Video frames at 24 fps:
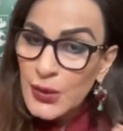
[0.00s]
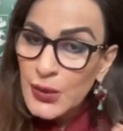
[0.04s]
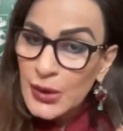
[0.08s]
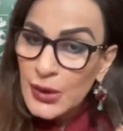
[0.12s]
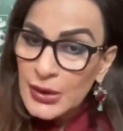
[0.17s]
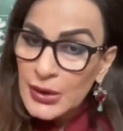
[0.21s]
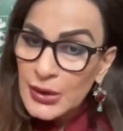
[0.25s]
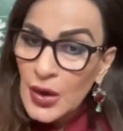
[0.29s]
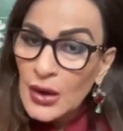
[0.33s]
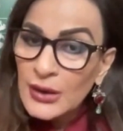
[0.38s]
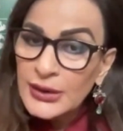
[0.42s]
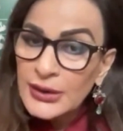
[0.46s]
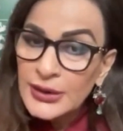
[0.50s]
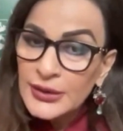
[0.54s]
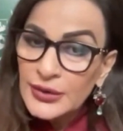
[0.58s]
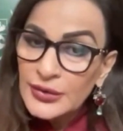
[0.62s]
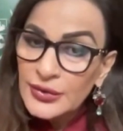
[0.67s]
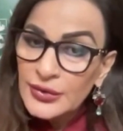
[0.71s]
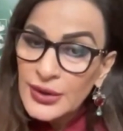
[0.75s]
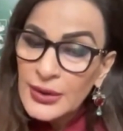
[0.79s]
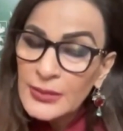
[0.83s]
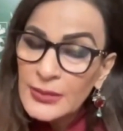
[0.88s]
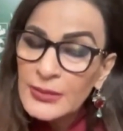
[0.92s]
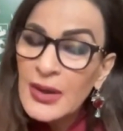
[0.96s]
will not in
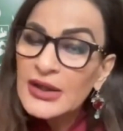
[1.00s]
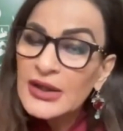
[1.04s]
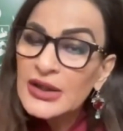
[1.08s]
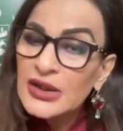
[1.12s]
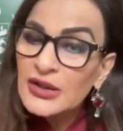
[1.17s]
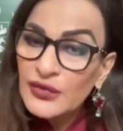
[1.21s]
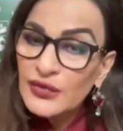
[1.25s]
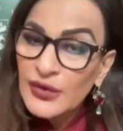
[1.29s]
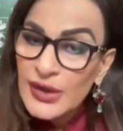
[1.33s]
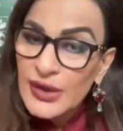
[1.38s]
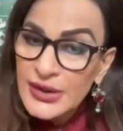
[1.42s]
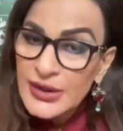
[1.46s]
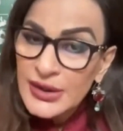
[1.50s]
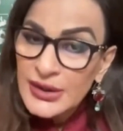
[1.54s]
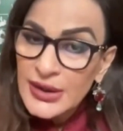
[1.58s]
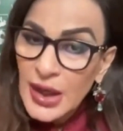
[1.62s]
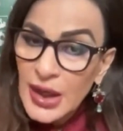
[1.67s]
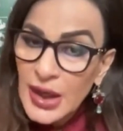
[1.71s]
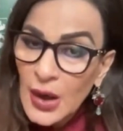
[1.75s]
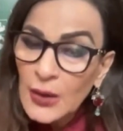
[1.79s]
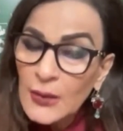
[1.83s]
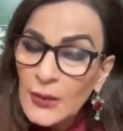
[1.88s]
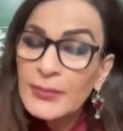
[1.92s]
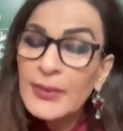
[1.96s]
3 months filter
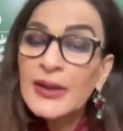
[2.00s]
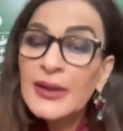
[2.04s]
down,